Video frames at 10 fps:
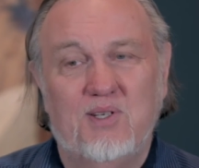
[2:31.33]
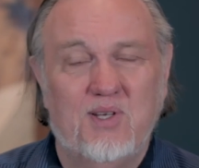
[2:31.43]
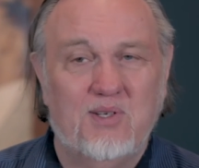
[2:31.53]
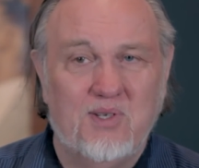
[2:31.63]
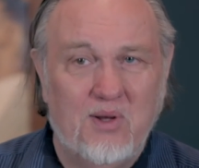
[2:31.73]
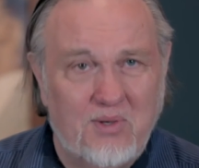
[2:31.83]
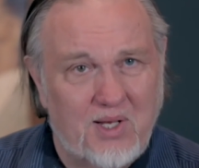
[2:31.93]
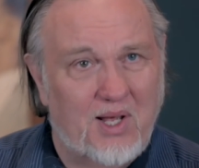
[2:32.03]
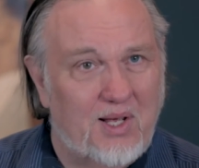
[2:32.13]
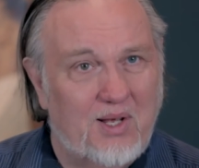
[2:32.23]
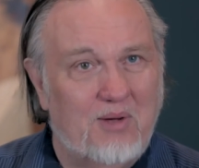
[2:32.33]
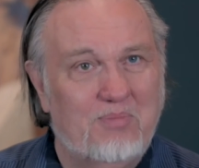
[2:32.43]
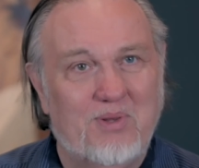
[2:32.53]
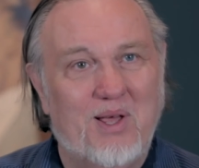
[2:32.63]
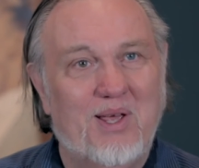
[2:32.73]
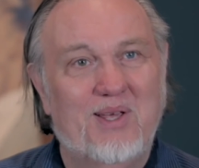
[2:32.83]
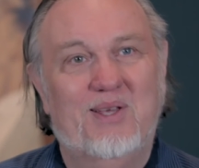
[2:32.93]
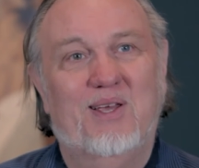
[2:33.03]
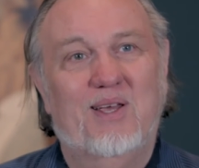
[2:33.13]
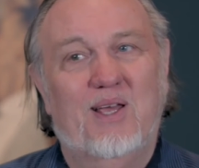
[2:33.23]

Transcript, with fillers: he says, okay, I'll play.